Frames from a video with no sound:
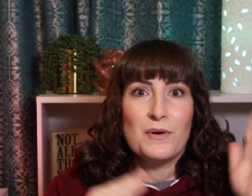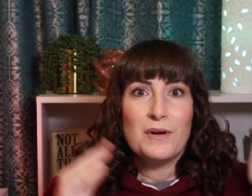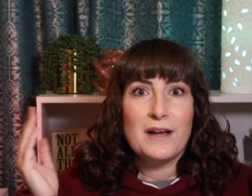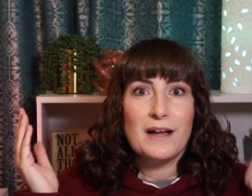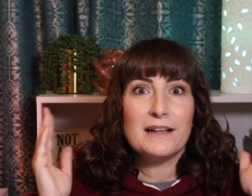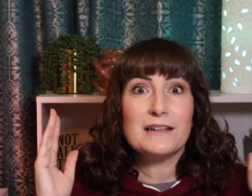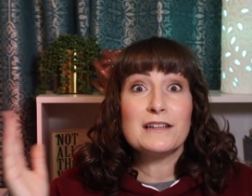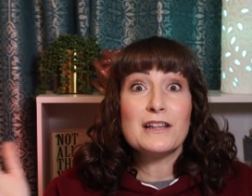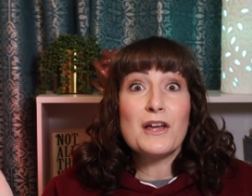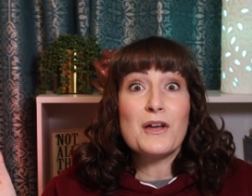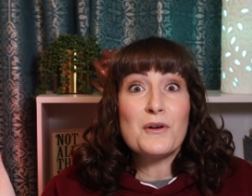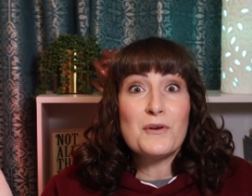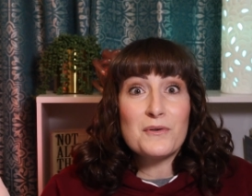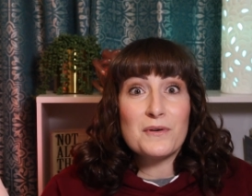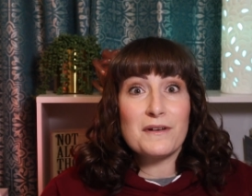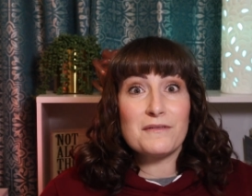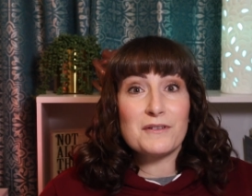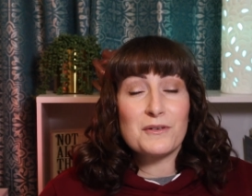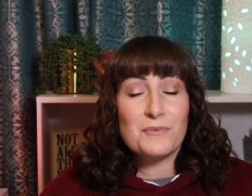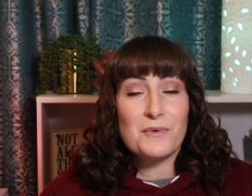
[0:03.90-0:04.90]

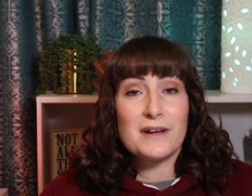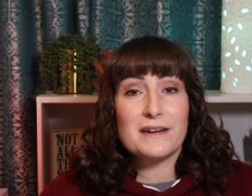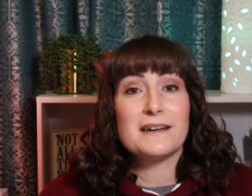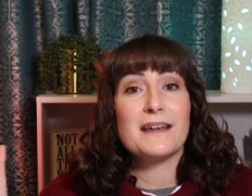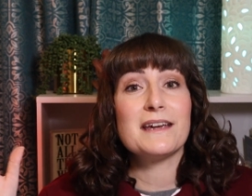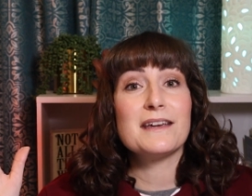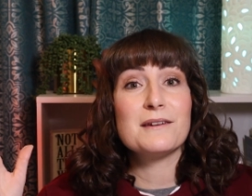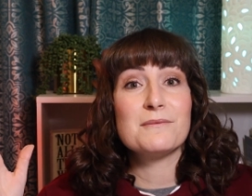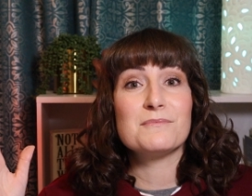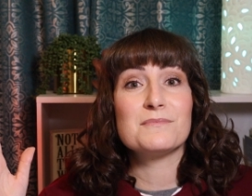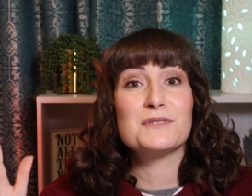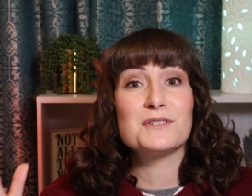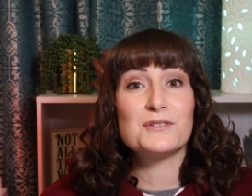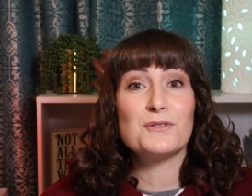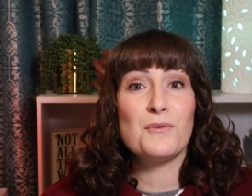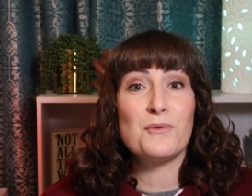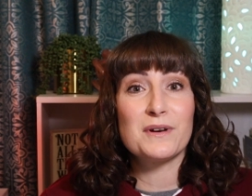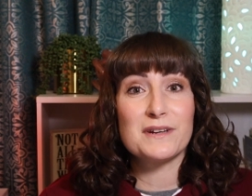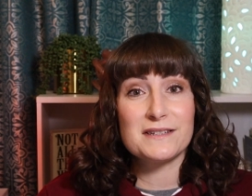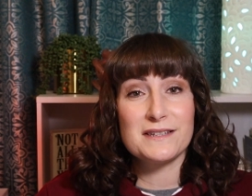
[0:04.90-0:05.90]
Hello everyone, I am
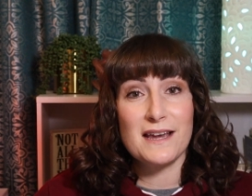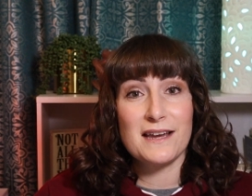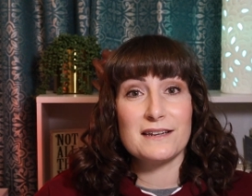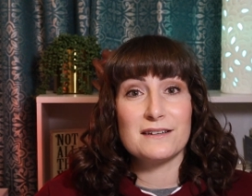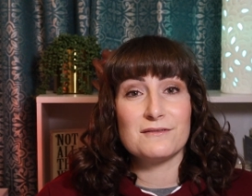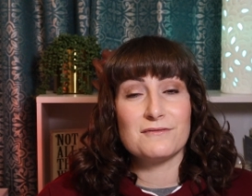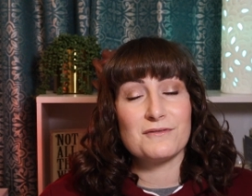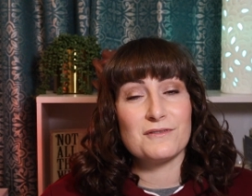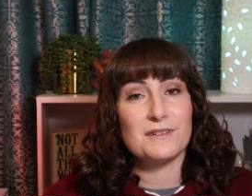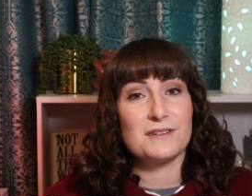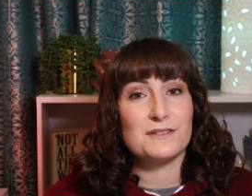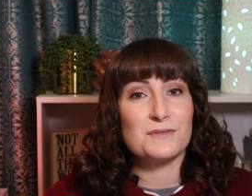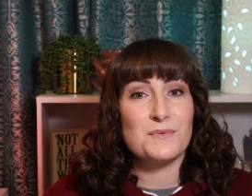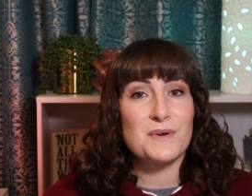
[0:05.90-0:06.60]
so excited for this